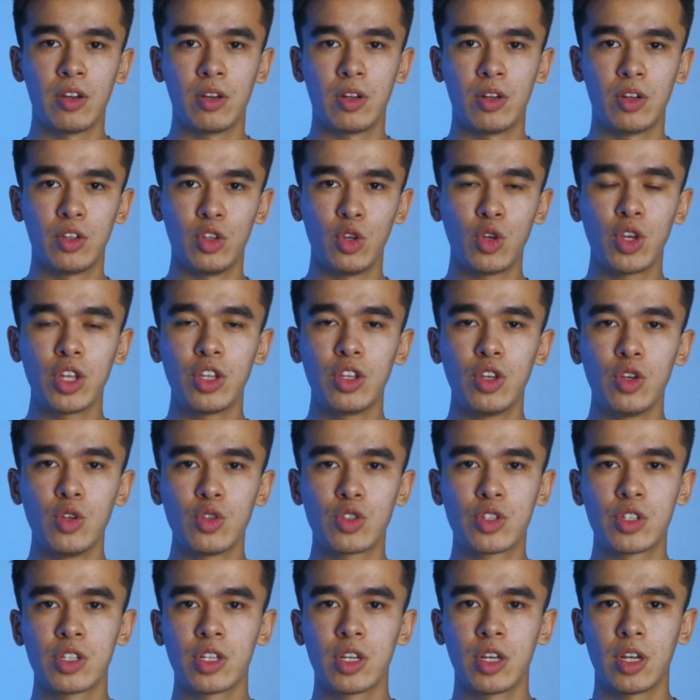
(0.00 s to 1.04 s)
you can
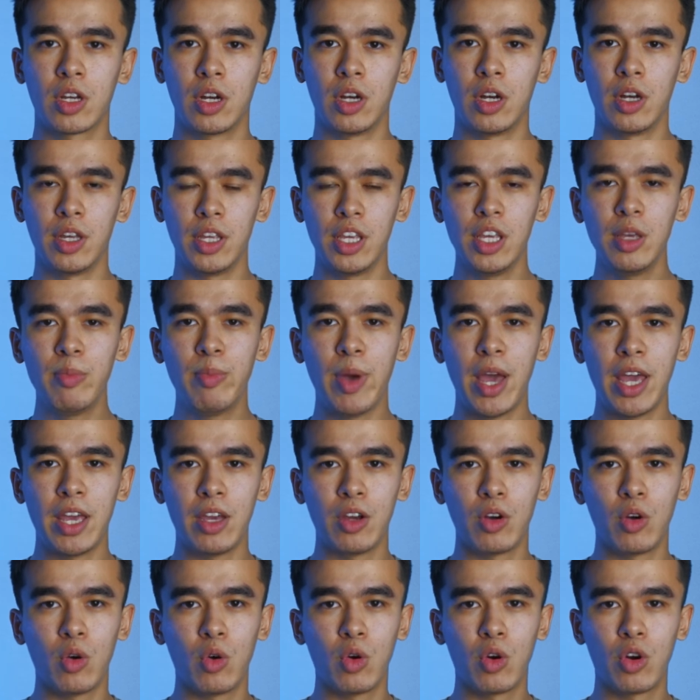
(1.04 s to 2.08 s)
use
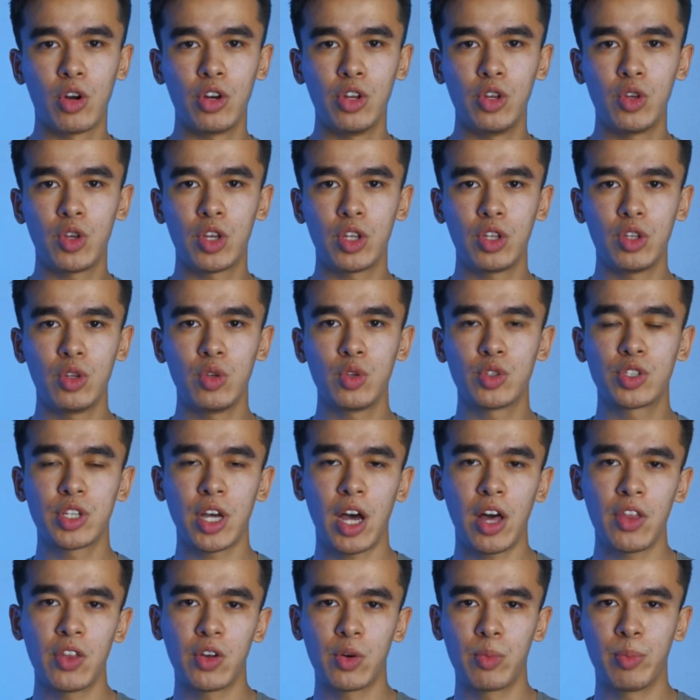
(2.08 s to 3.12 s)
eBay, or you can use
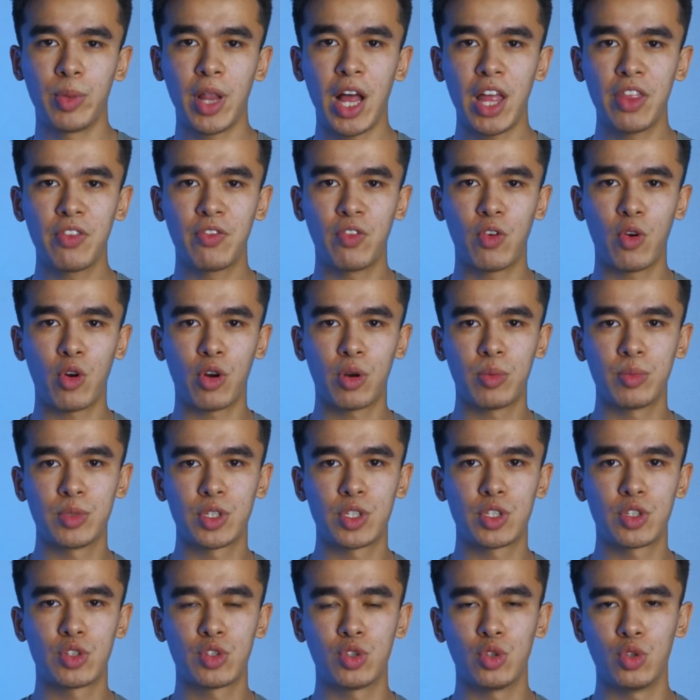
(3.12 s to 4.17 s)
other
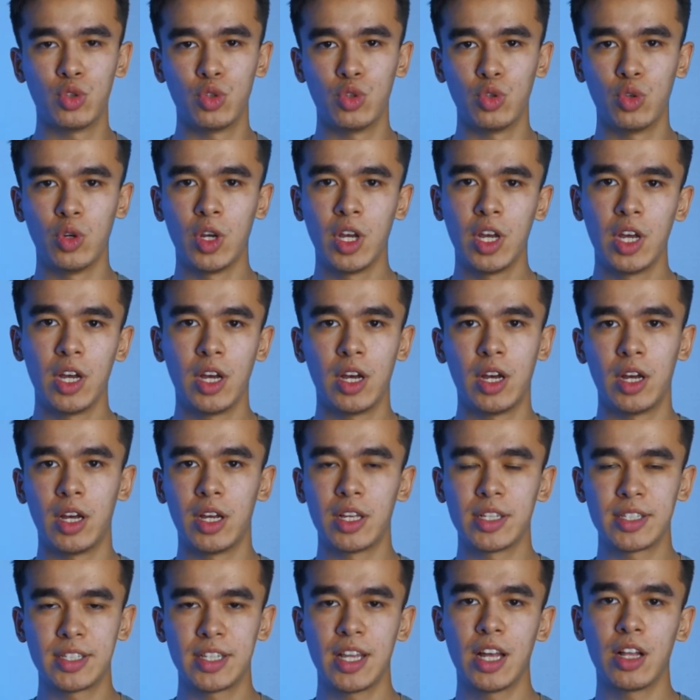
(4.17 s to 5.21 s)
platforms to
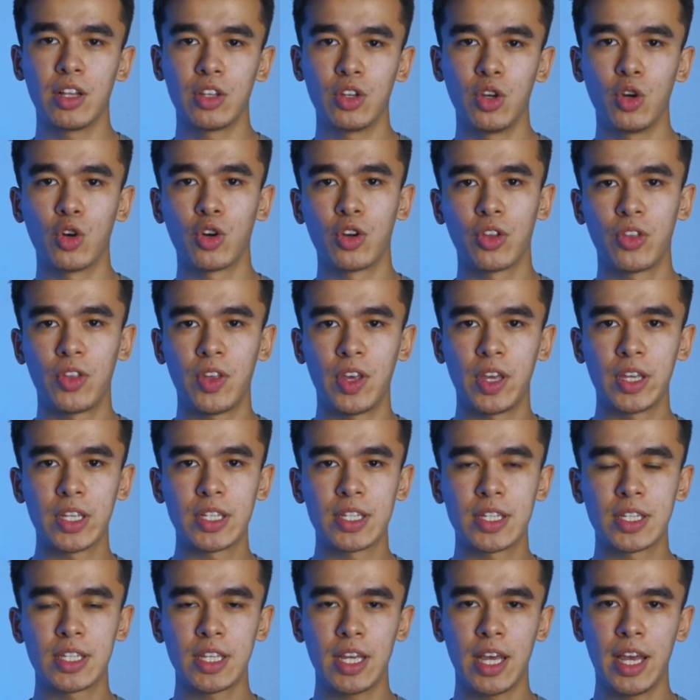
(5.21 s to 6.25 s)
sell your things.